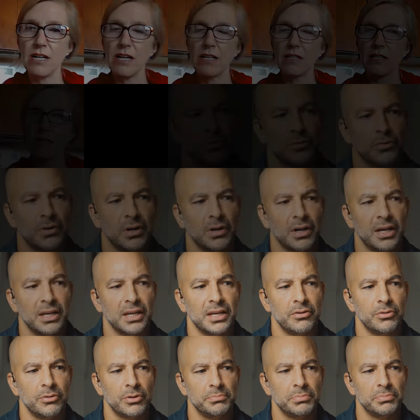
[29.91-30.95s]
death.
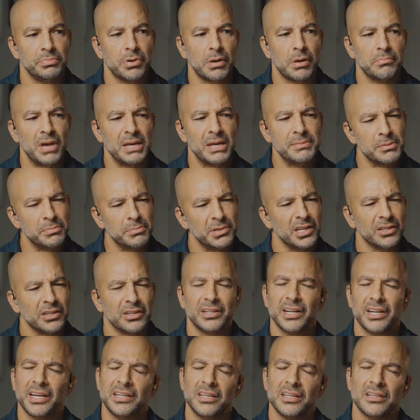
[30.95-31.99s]
It would maybe be a
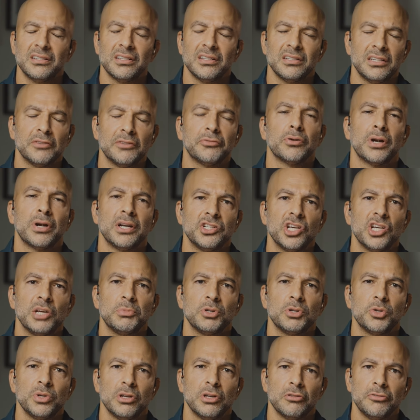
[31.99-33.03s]
good idea to differentiate
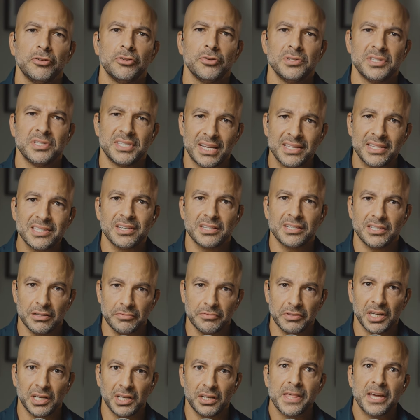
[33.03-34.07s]
between a food
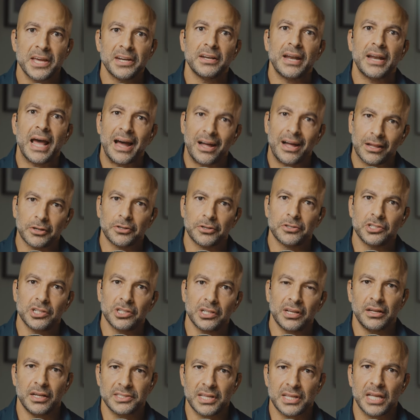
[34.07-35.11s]
sensitivity and an
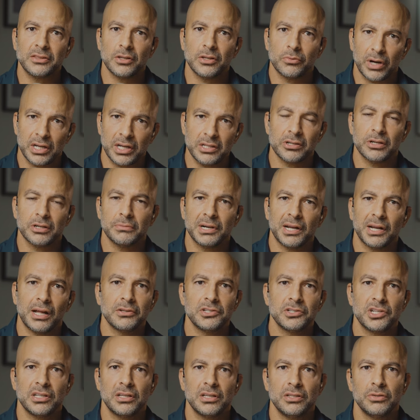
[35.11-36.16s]
allergy. Is that the right
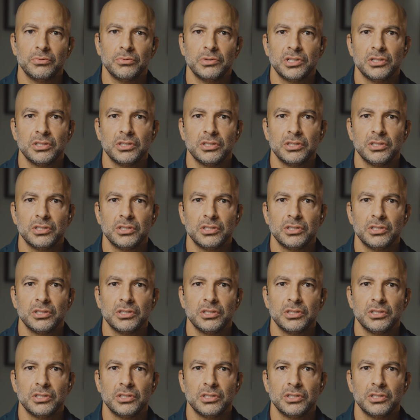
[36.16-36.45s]
terminology that you would